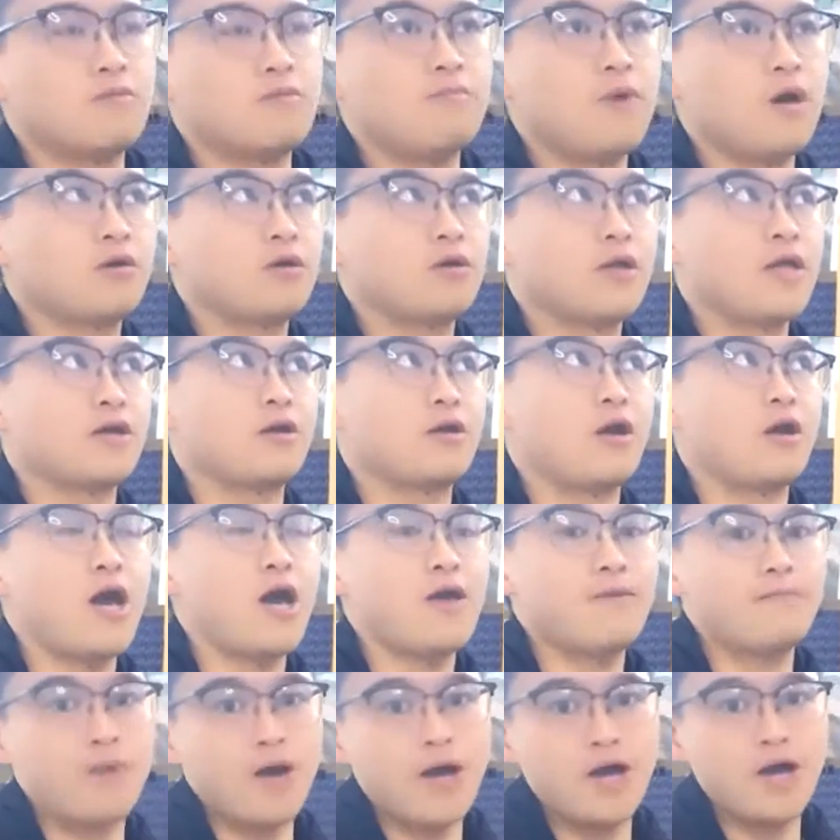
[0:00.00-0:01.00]
like the
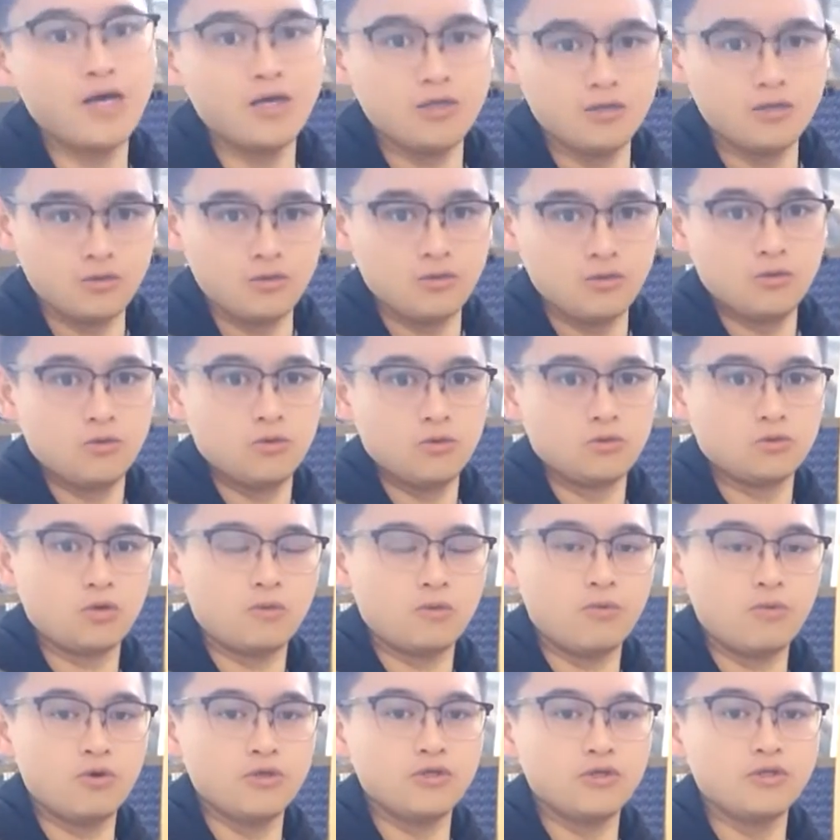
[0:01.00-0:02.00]
iPad
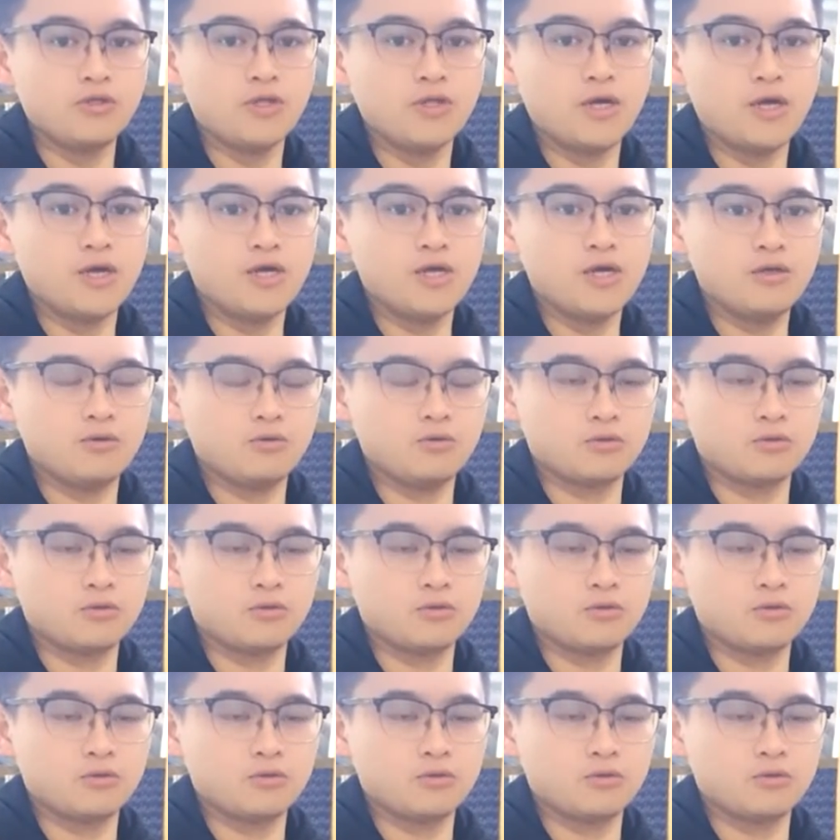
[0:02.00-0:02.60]
12.9 or